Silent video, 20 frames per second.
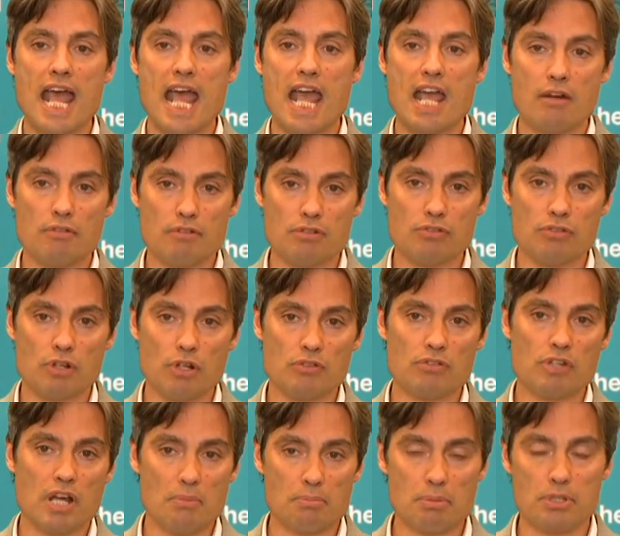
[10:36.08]

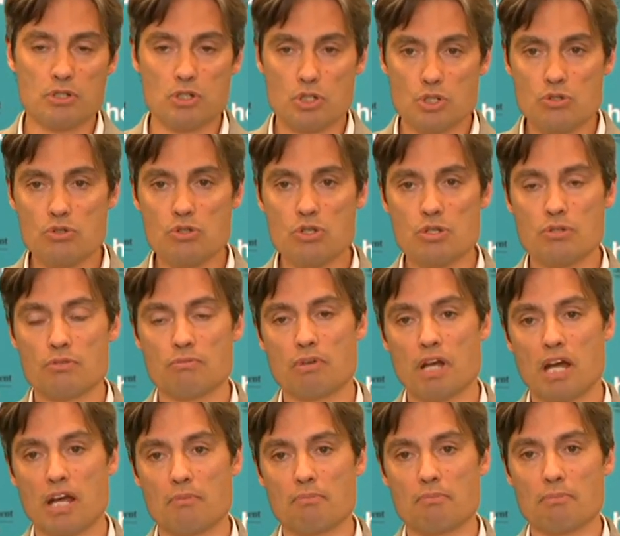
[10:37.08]
aerosols are produced
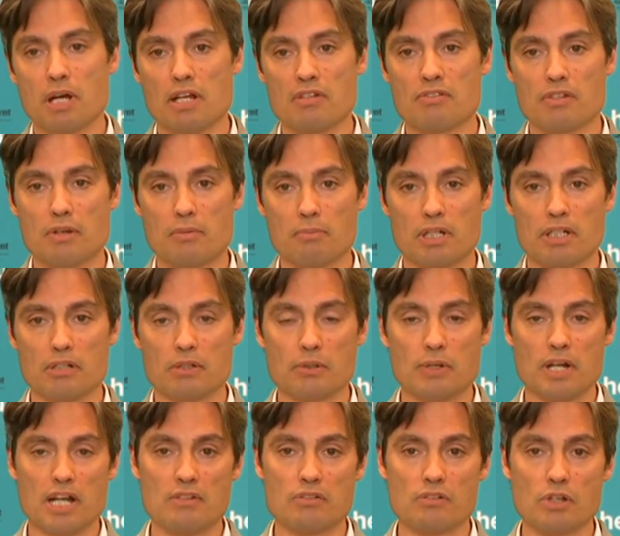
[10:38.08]
um, by someone who
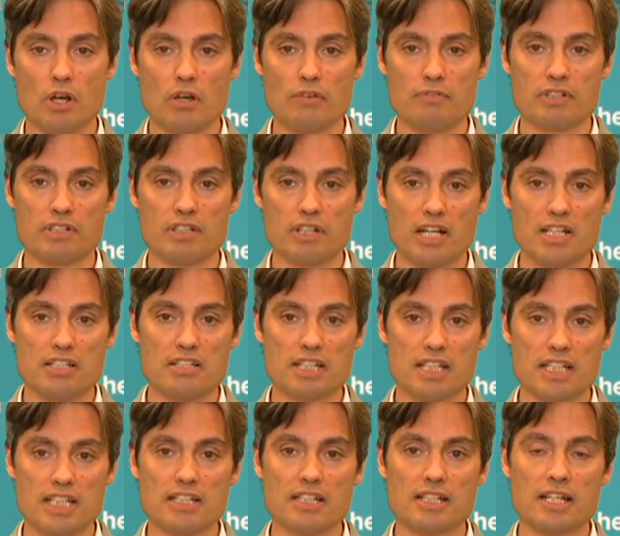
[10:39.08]
has COVID
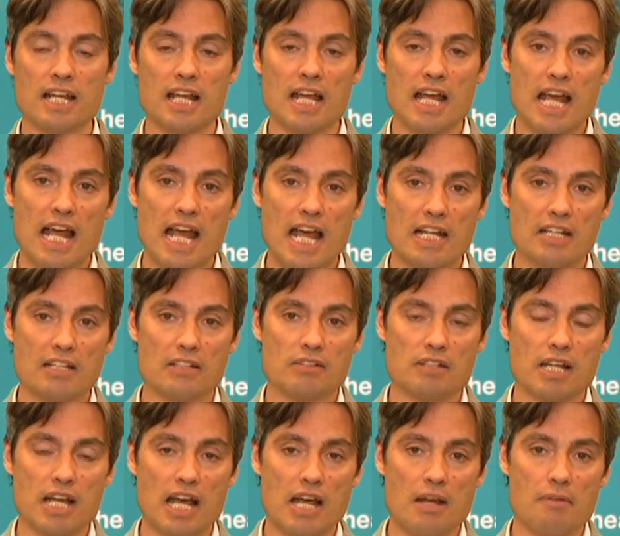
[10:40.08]
19 and
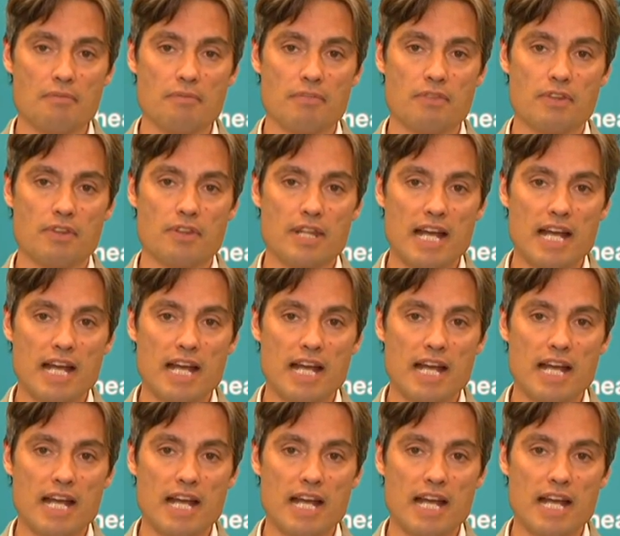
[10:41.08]
um,